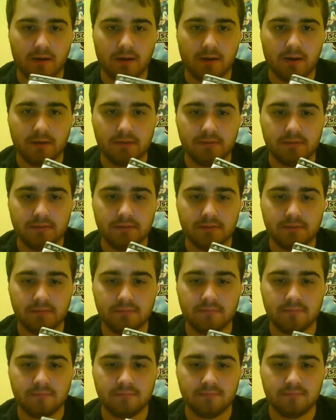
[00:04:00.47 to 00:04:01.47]
it's funny, it's
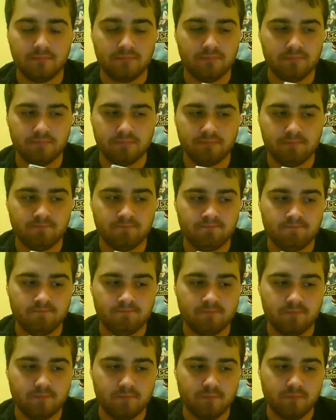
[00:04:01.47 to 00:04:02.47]
like, should I
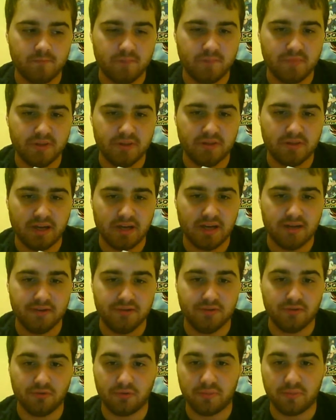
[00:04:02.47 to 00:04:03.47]
sell Full Voice
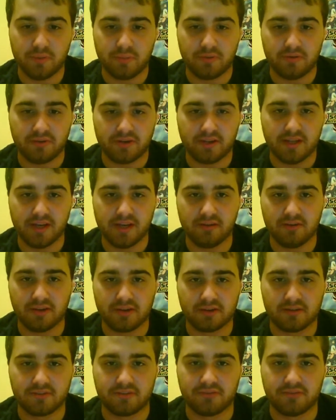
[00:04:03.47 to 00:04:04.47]
Edition or should I keep
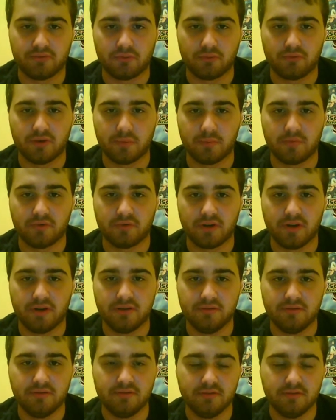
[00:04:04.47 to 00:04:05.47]
it, or
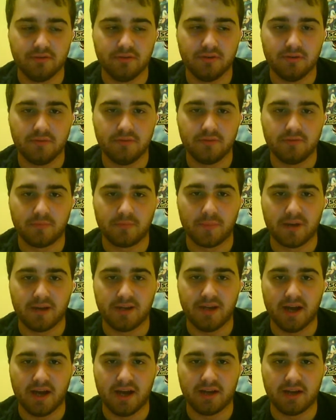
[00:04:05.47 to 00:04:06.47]
I don't know.
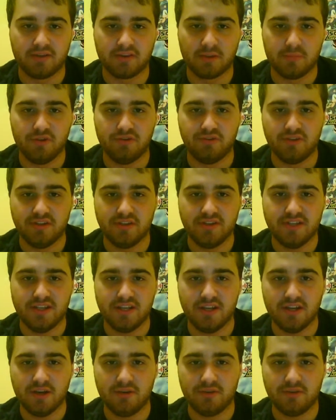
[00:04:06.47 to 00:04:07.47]
Don't remember
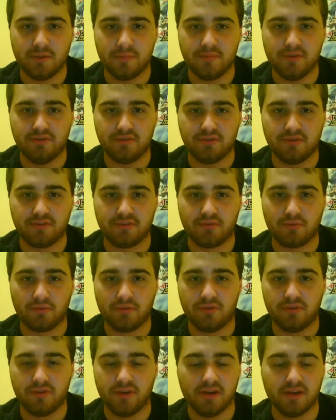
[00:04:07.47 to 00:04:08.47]
where I'm at,
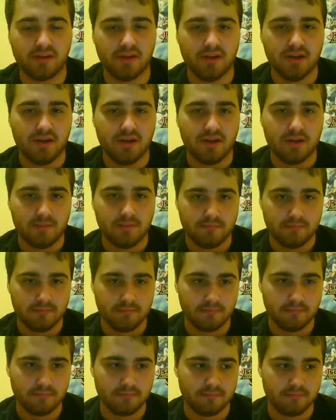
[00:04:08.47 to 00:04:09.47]
but
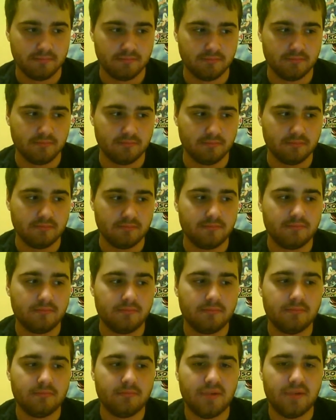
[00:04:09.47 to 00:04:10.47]
I